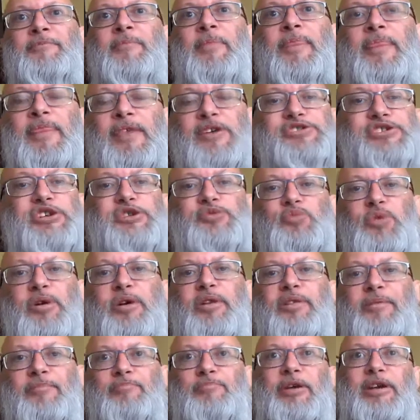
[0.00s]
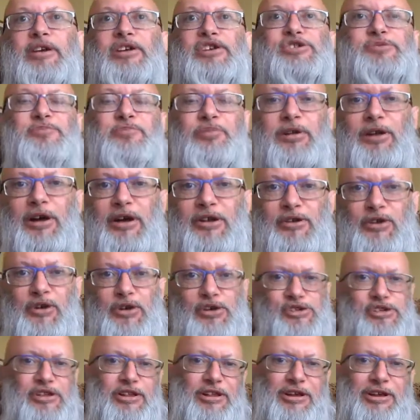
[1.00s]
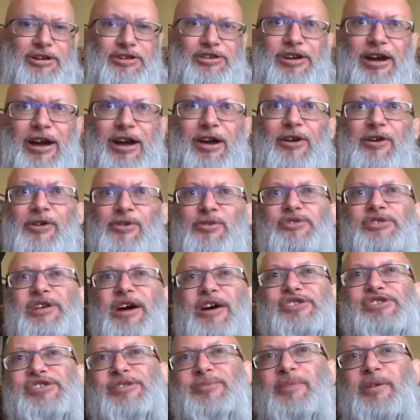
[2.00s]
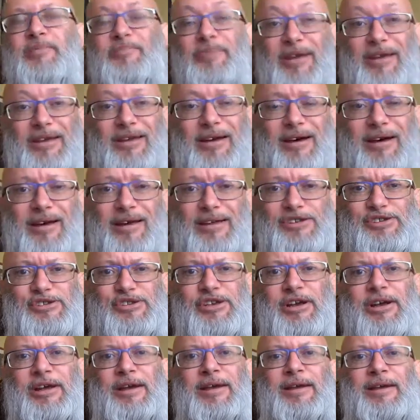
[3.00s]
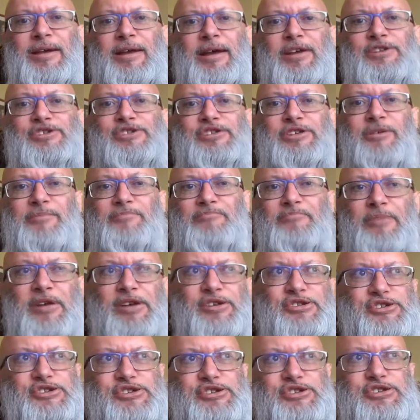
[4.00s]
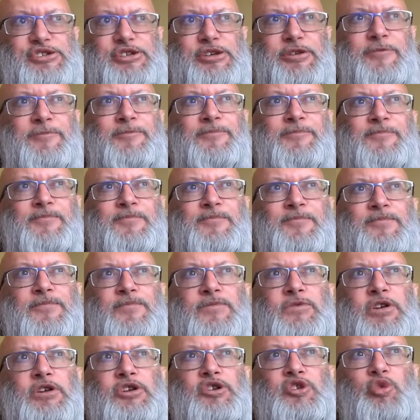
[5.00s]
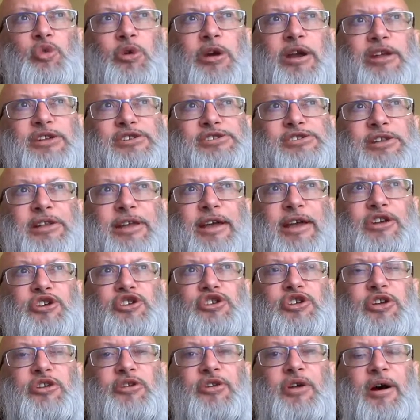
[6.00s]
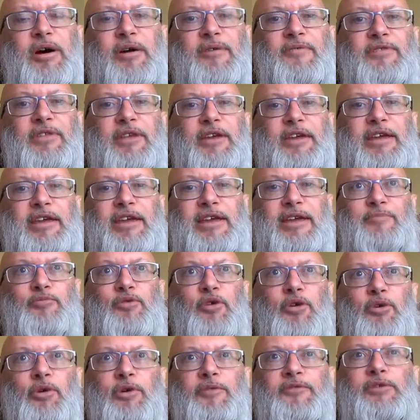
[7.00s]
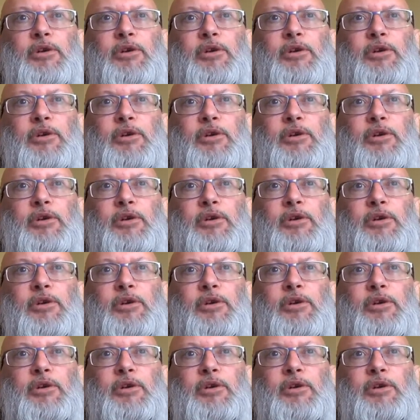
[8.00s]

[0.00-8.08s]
This is one of the biggest blunders in the entire New Testament because it's a mistranslation of the Hebrew.